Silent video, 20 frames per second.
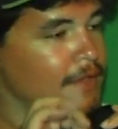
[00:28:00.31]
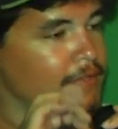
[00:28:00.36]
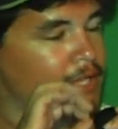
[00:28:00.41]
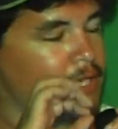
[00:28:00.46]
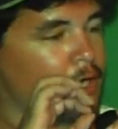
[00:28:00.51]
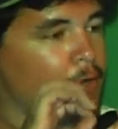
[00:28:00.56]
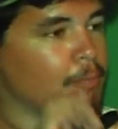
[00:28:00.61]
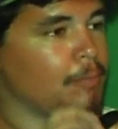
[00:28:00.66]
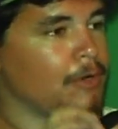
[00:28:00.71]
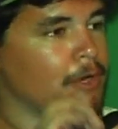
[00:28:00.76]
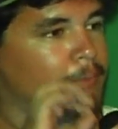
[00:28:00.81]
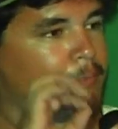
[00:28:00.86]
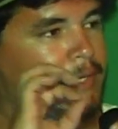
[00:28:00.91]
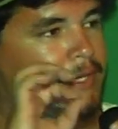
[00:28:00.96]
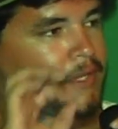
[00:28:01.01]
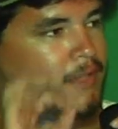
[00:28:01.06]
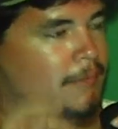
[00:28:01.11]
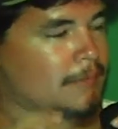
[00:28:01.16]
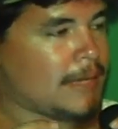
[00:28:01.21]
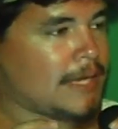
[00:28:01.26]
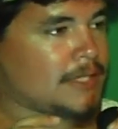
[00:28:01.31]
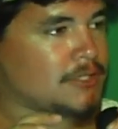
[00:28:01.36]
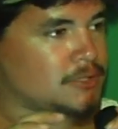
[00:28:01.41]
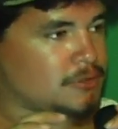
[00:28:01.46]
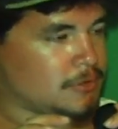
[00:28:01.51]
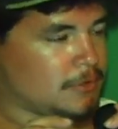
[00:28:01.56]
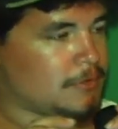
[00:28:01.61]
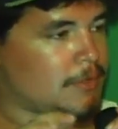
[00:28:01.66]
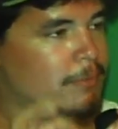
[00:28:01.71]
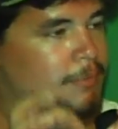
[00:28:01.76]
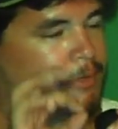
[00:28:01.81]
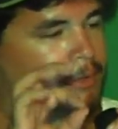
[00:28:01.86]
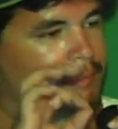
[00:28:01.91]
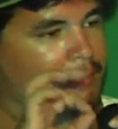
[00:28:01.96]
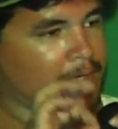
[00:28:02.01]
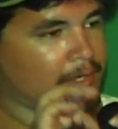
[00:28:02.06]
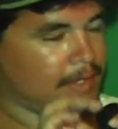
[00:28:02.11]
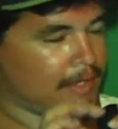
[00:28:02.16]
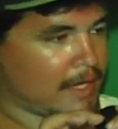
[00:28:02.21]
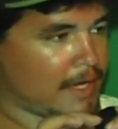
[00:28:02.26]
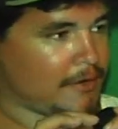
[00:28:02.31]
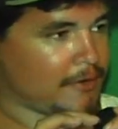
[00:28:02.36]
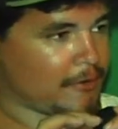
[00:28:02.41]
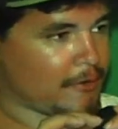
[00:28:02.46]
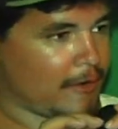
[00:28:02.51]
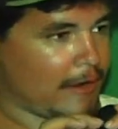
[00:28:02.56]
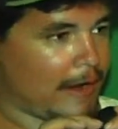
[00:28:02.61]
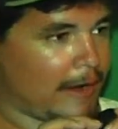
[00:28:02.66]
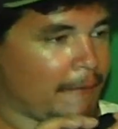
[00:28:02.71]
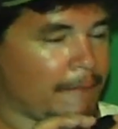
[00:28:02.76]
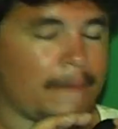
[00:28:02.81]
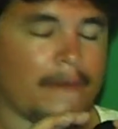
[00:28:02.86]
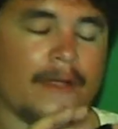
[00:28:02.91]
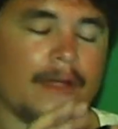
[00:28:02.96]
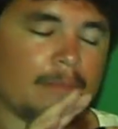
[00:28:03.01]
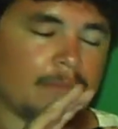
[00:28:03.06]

They don't put them into the mainstream. They put them into the underground.